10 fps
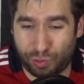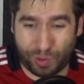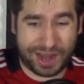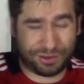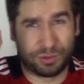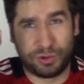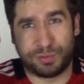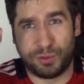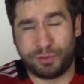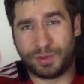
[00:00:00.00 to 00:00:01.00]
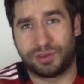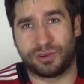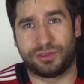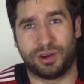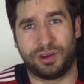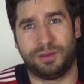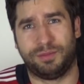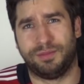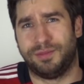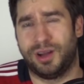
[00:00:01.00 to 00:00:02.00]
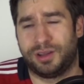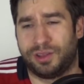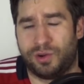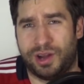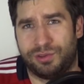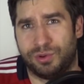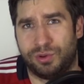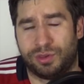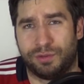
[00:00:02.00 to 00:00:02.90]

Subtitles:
grassroots movements are started not at the grassroots,